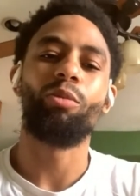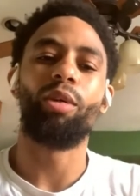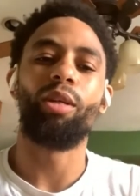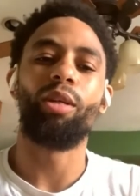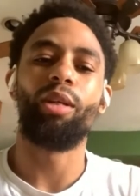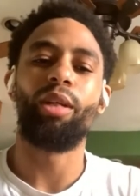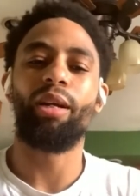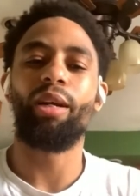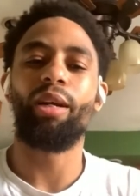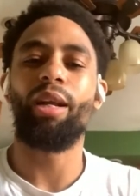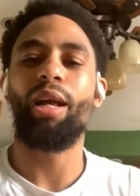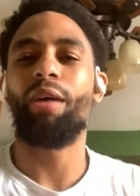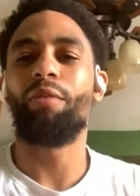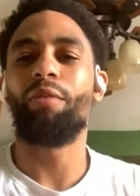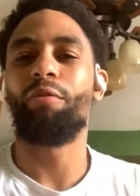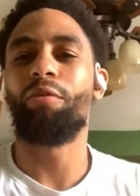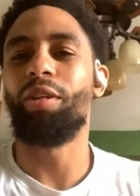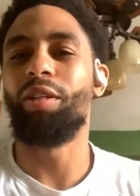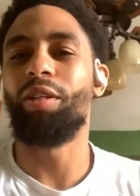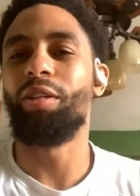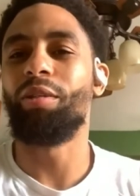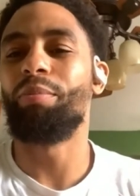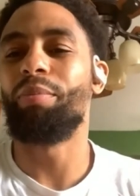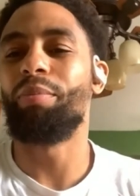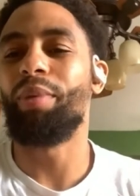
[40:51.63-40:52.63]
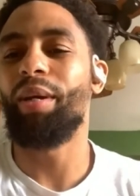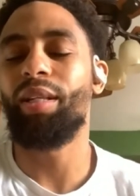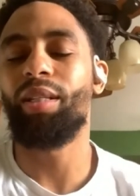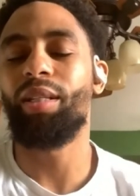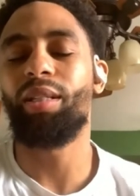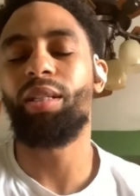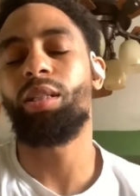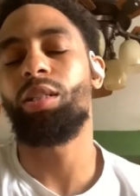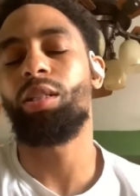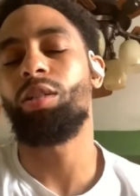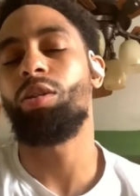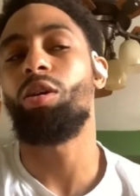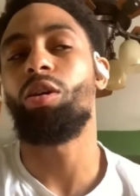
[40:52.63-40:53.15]
when they're not really paying
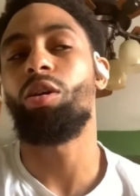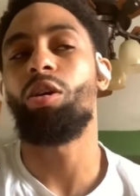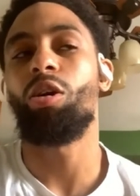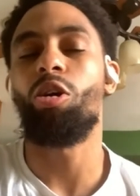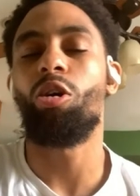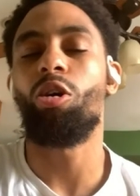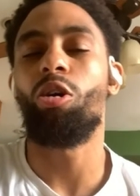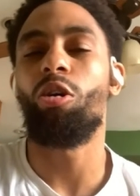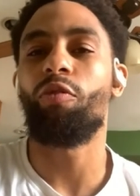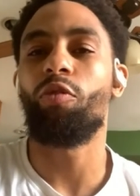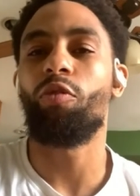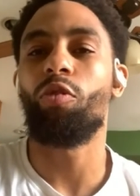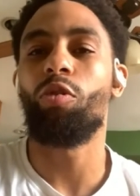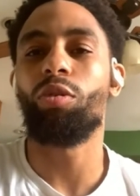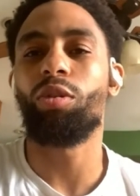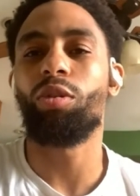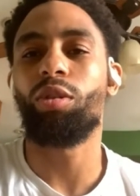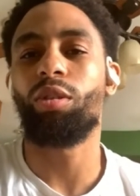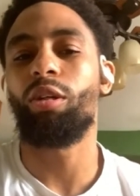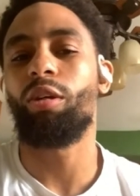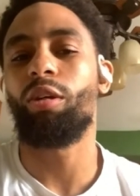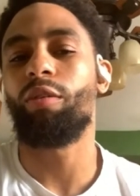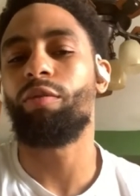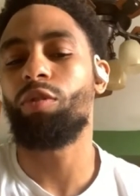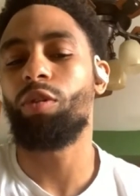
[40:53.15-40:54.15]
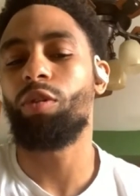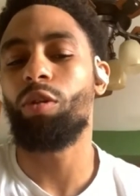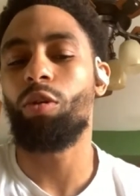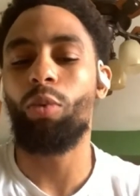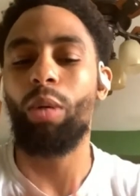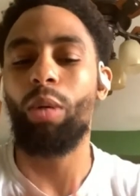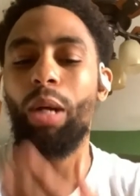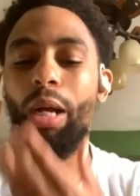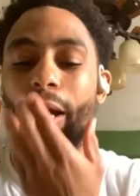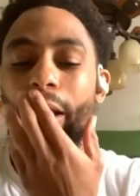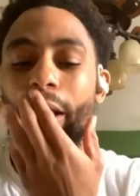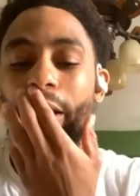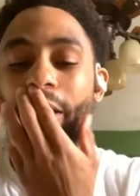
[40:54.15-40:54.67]
attention to all the off-court stuff. So
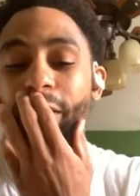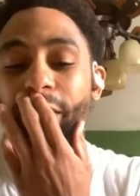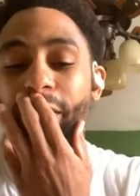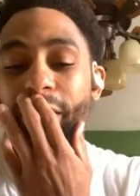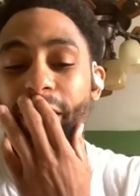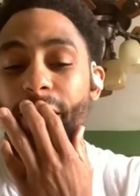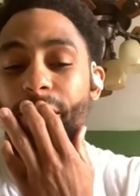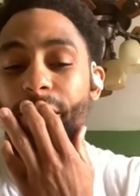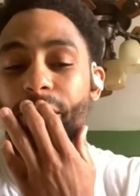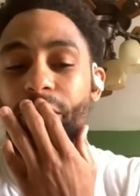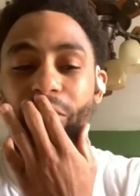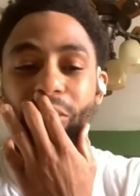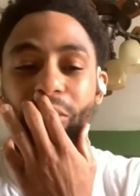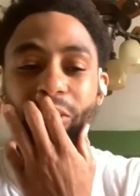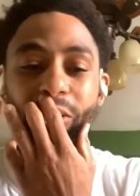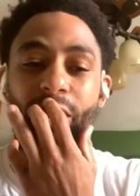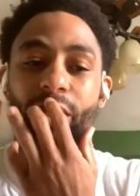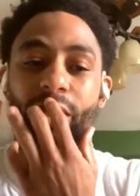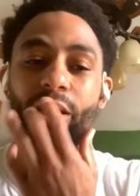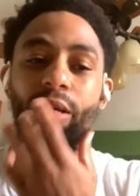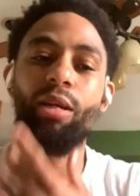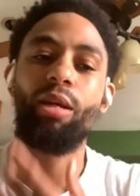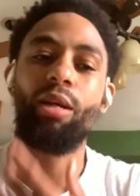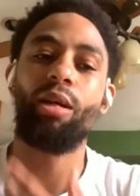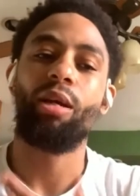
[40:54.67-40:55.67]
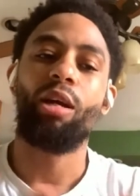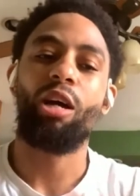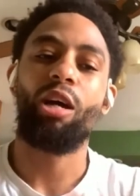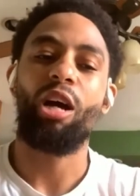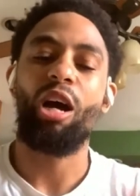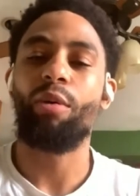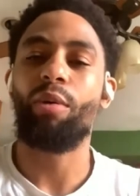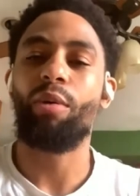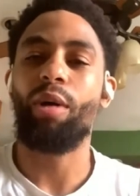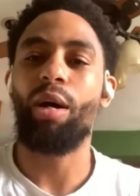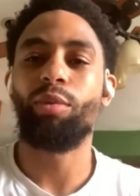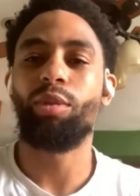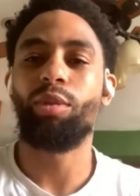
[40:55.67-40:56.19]
when I got to Cyprus,
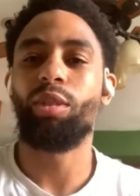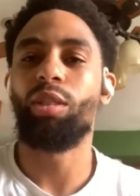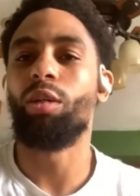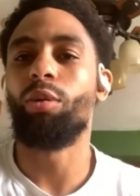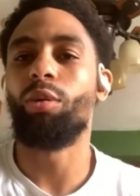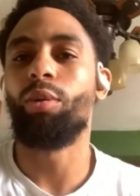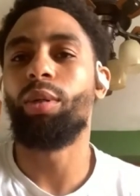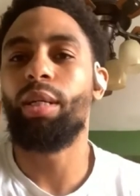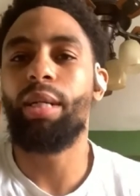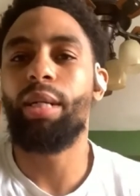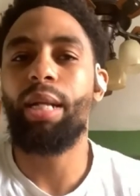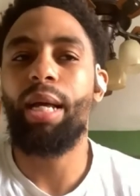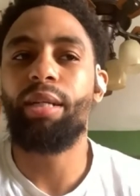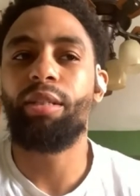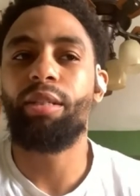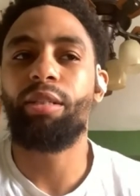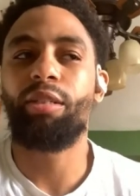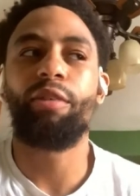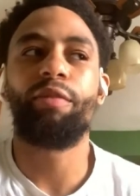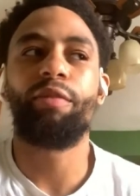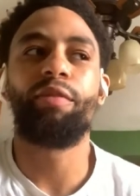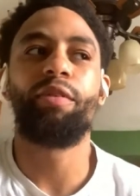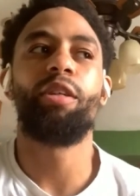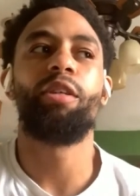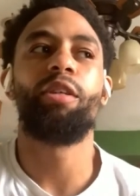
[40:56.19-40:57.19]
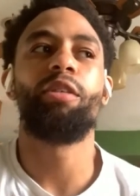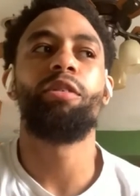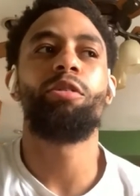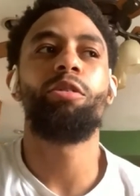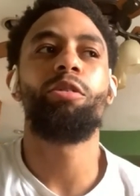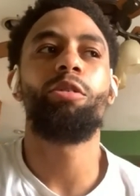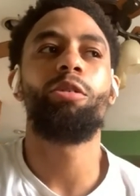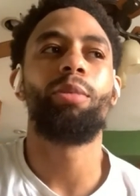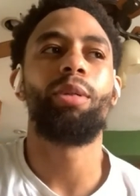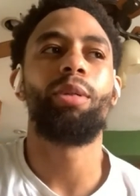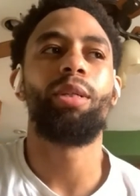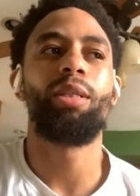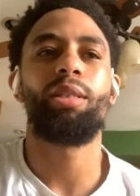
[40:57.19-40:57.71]
I was dealing with a lot of stuff there
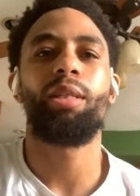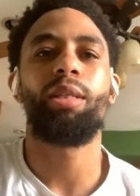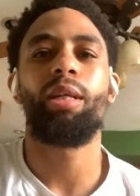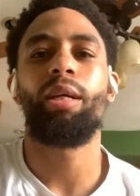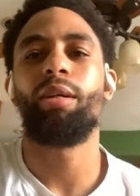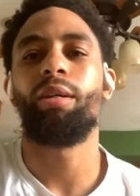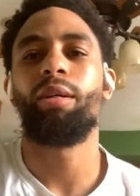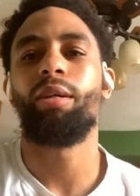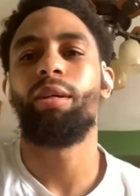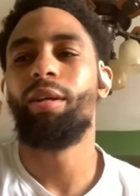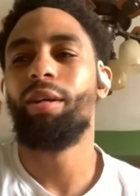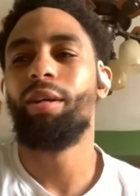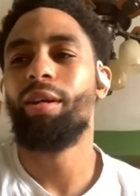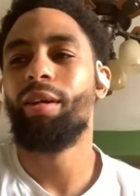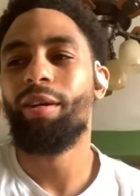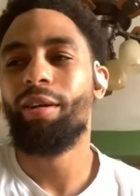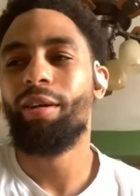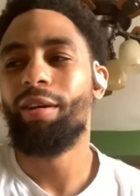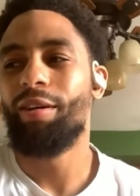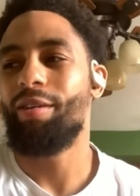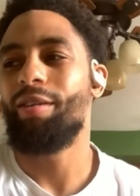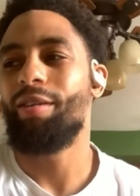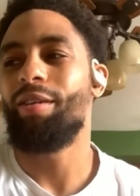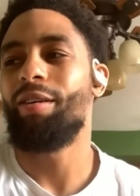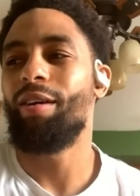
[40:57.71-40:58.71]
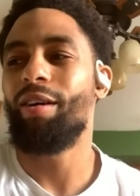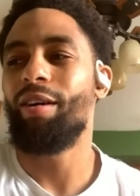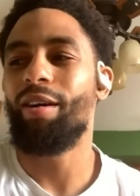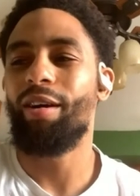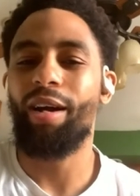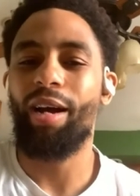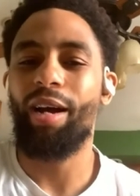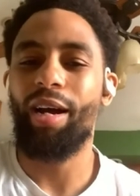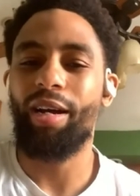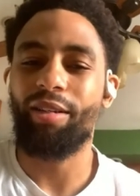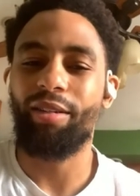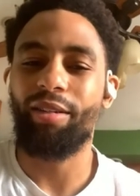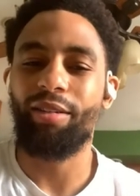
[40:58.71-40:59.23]
too, but it's like,
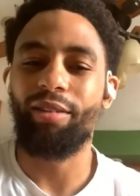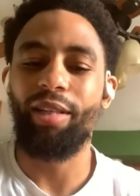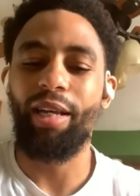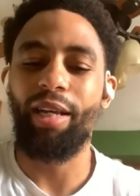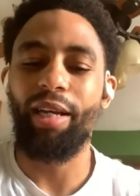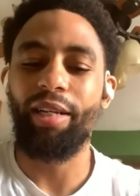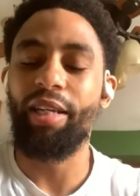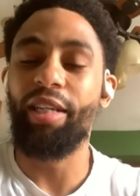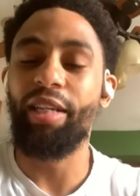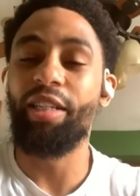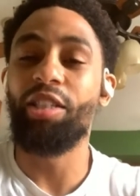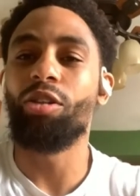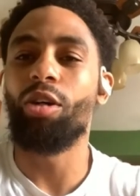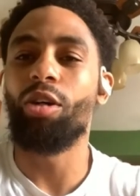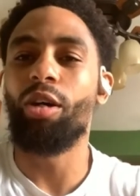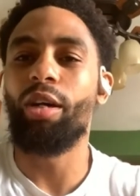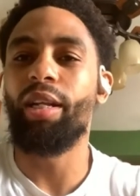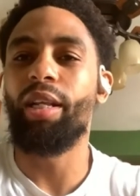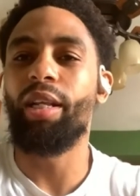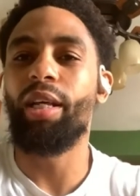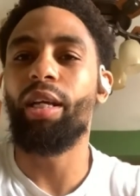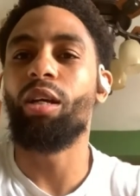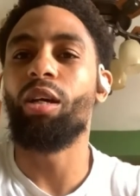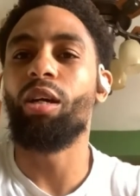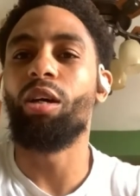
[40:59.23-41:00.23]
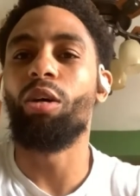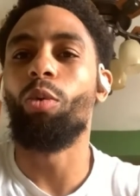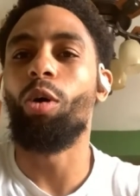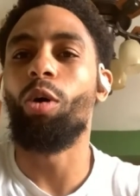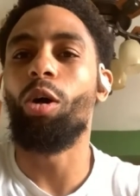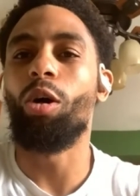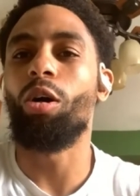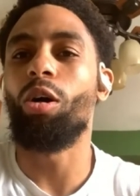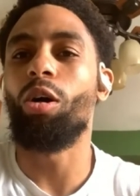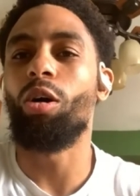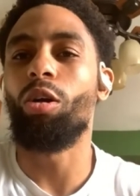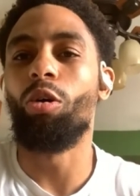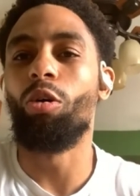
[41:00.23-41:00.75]
all right, they saw that they couldn't
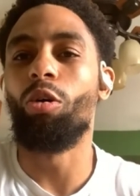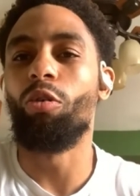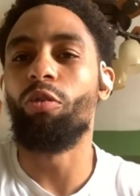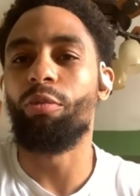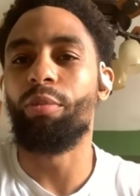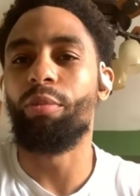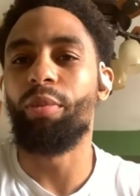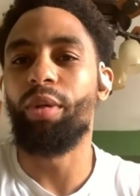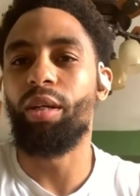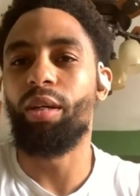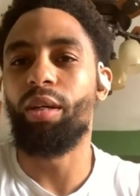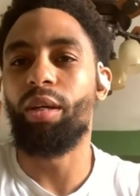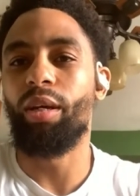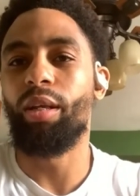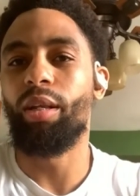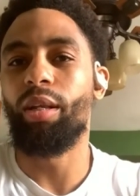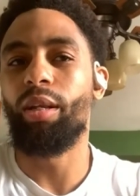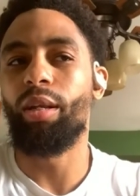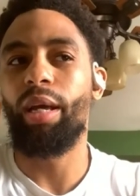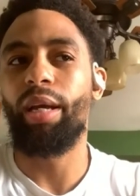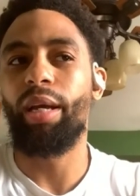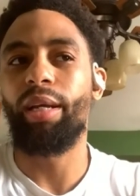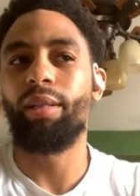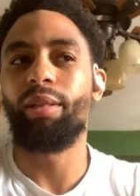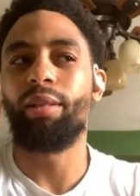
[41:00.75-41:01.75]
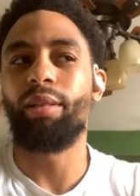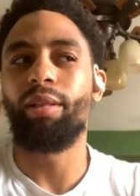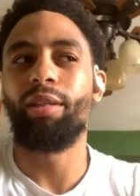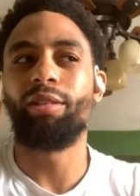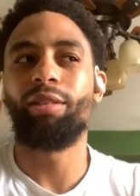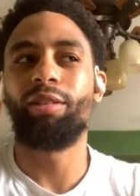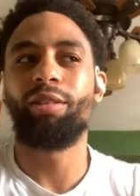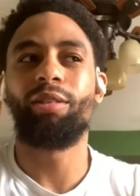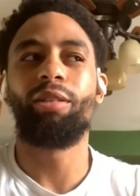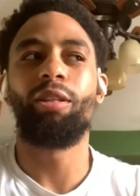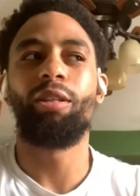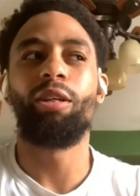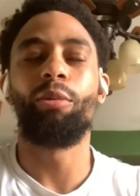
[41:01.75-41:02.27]
walk all over me. And like,
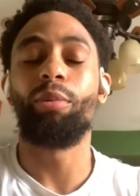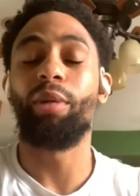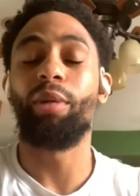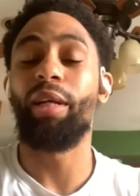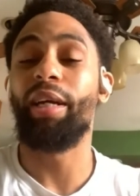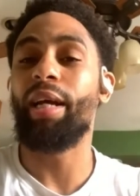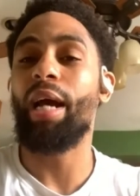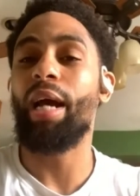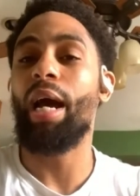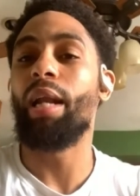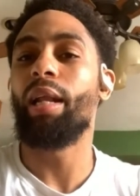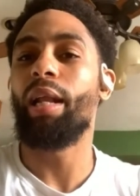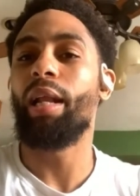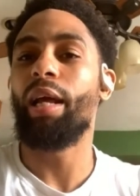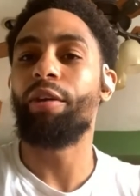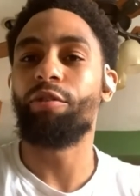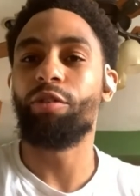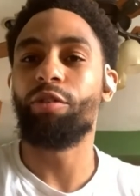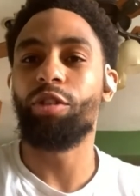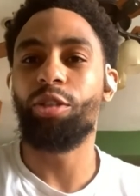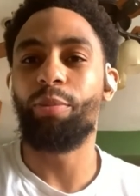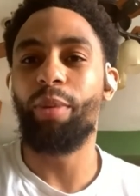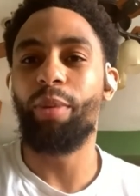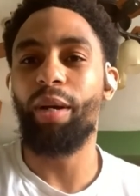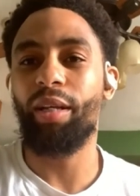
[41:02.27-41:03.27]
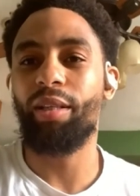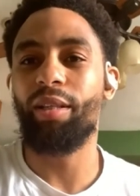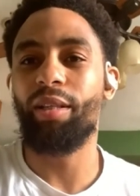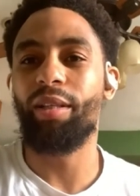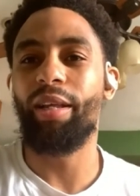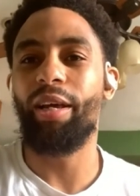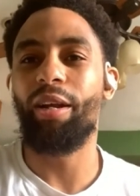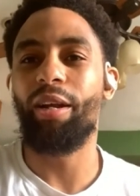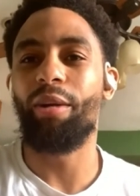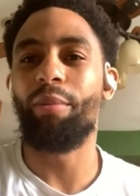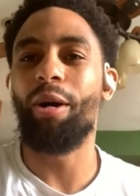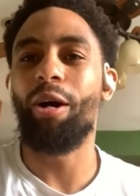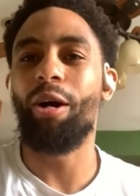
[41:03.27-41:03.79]
they kind of like respected
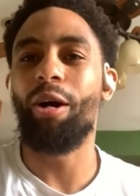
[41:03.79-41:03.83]
that